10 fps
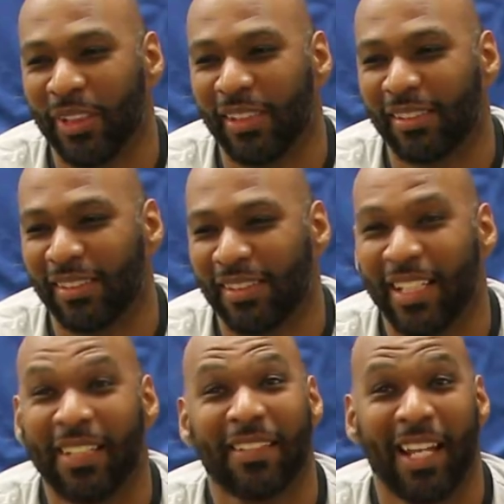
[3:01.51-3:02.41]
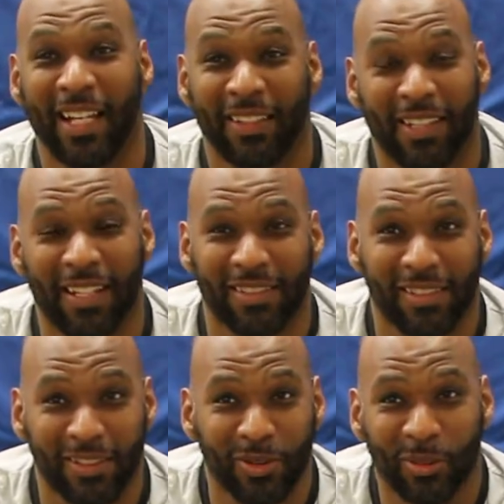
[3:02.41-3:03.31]
just antagonizing
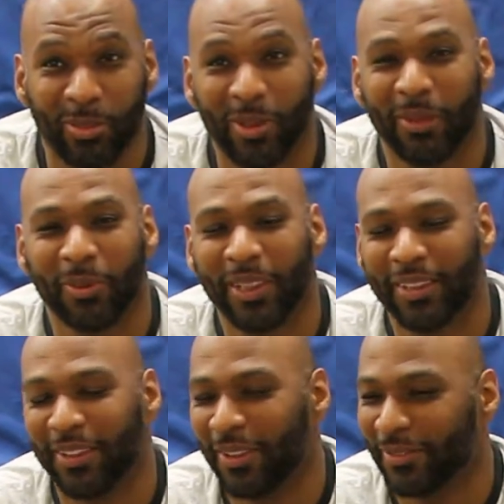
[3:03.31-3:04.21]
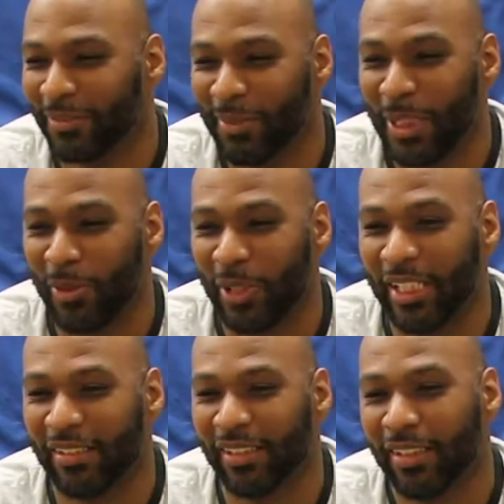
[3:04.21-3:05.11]
her to a point where, But anyway,
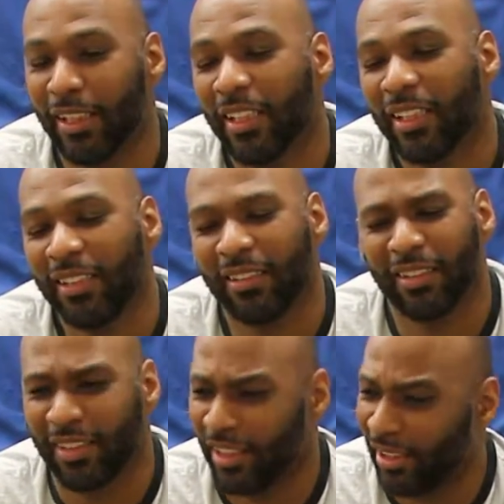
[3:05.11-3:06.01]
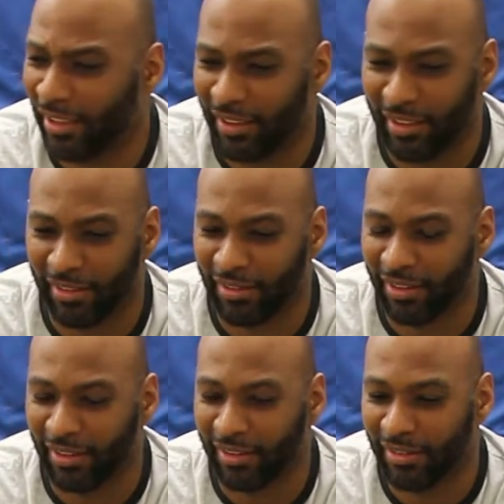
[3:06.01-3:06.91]
he's a good kid.
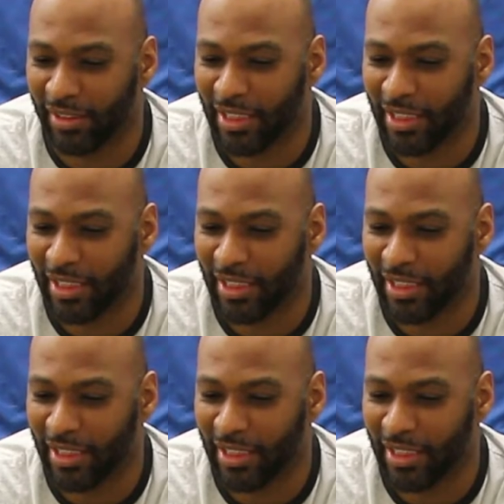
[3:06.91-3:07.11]
He's